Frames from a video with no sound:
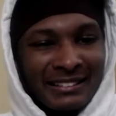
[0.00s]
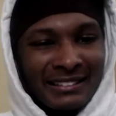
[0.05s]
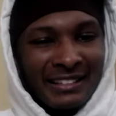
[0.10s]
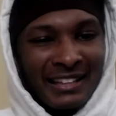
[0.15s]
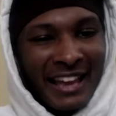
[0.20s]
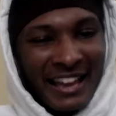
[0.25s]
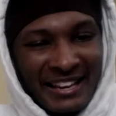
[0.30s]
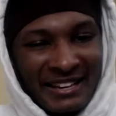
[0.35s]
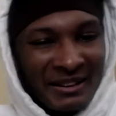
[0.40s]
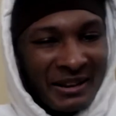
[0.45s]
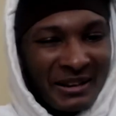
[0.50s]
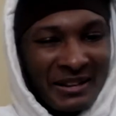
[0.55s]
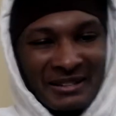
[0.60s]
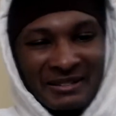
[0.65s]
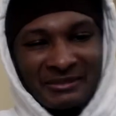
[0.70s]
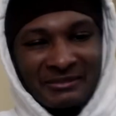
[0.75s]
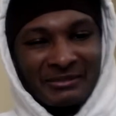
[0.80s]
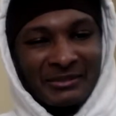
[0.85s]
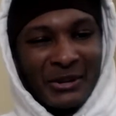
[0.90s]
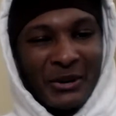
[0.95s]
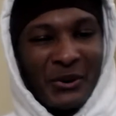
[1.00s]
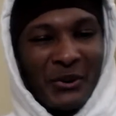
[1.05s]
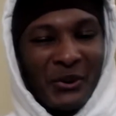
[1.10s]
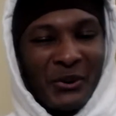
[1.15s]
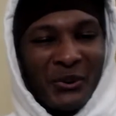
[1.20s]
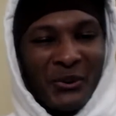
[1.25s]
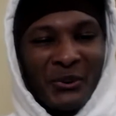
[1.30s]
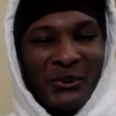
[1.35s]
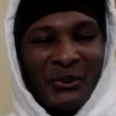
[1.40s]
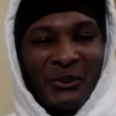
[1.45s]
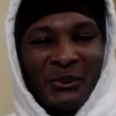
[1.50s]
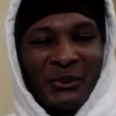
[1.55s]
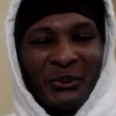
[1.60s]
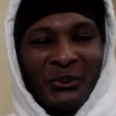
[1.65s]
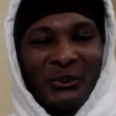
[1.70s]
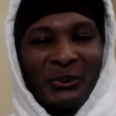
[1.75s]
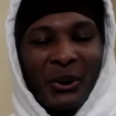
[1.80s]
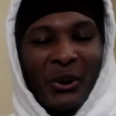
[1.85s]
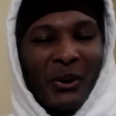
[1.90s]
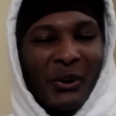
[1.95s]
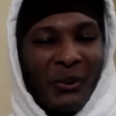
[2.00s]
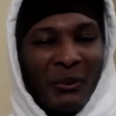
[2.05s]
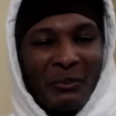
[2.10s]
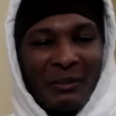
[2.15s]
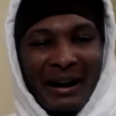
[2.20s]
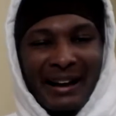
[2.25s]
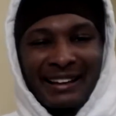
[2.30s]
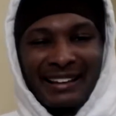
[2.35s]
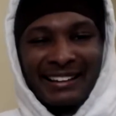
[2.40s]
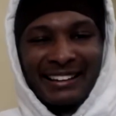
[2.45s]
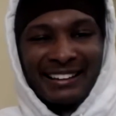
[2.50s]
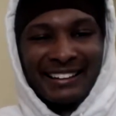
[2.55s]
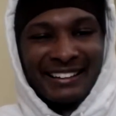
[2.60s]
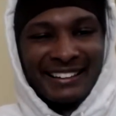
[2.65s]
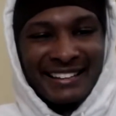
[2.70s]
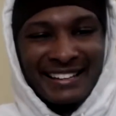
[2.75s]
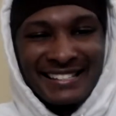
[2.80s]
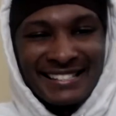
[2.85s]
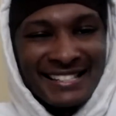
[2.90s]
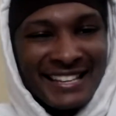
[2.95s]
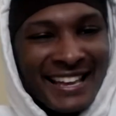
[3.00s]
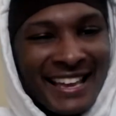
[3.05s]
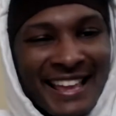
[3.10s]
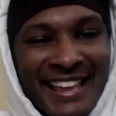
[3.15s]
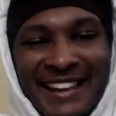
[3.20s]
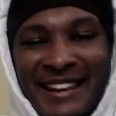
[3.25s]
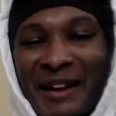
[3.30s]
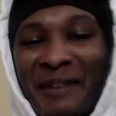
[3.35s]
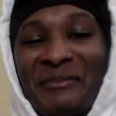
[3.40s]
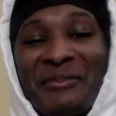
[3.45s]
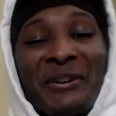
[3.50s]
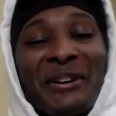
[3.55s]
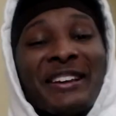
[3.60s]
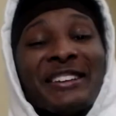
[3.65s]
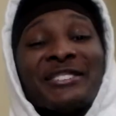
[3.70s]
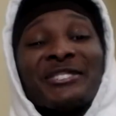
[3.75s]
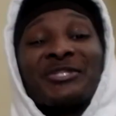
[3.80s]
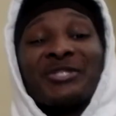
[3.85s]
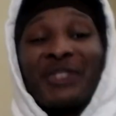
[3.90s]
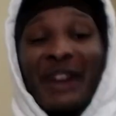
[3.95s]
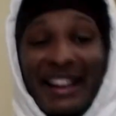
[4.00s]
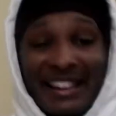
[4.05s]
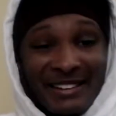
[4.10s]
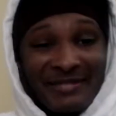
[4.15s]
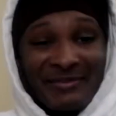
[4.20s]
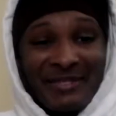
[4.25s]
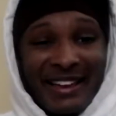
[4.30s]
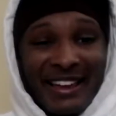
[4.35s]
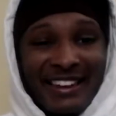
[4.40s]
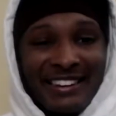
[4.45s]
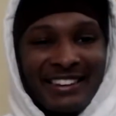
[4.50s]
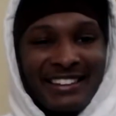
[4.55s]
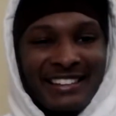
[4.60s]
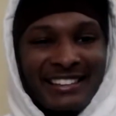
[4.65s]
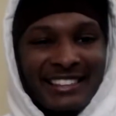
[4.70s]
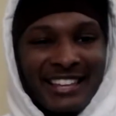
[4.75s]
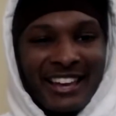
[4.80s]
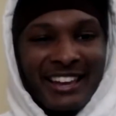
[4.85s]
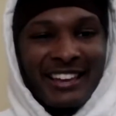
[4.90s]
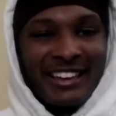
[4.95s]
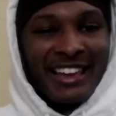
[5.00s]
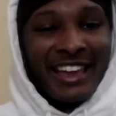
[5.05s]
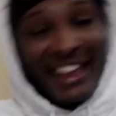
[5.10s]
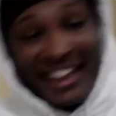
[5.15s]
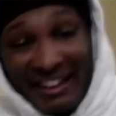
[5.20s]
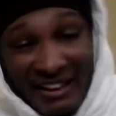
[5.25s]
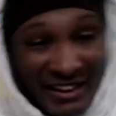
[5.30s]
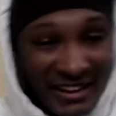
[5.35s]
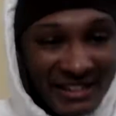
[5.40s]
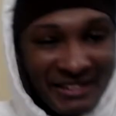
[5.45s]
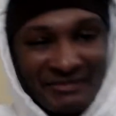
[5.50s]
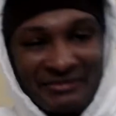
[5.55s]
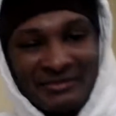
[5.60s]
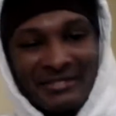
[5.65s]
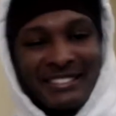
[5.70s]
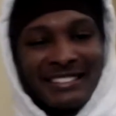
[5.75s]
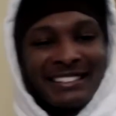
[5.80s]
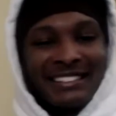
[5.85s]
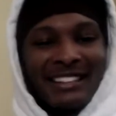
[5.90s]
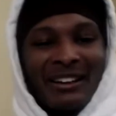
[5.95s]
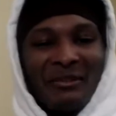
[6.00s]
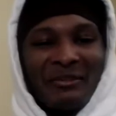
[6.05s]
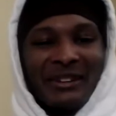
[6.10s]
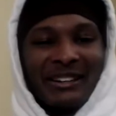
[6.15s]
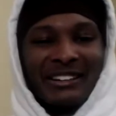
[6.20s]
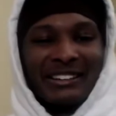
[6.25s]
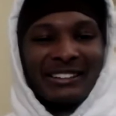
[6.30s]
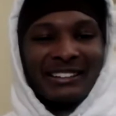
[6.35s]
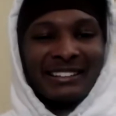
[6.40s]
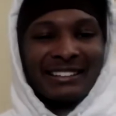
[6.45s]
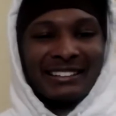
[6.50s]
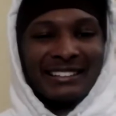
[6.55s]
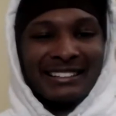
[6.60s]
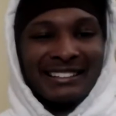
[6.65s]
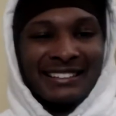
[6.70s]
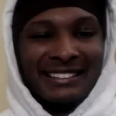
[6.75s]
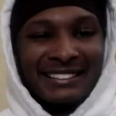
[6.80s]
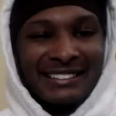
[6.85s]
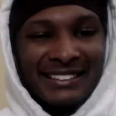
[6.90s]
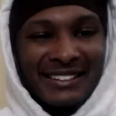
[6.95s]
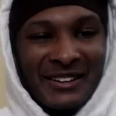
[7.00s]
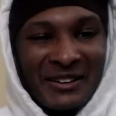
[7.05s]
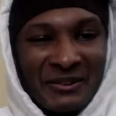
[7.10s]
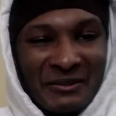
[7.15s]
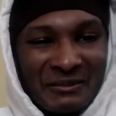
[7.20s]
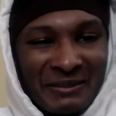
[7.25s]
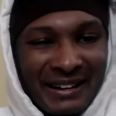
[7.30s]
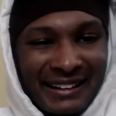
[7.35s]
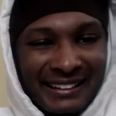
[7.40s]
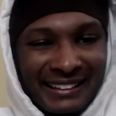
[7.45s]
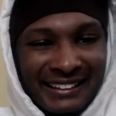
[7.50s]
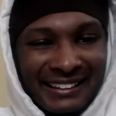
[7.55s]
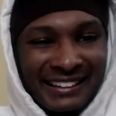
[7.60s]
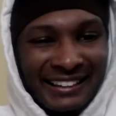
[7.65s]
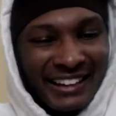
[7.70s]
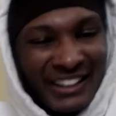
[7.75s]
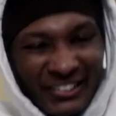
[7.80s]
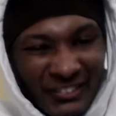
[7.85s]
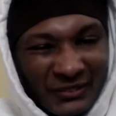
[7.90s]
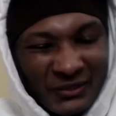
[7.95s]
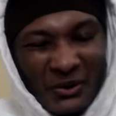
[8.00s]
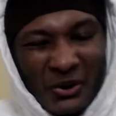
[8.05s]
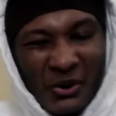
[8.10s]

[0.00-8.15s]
Heem. Ooh. Oh, my goodness. That boy is ready, man. Look at that. Heem? Come here. Oh, my God.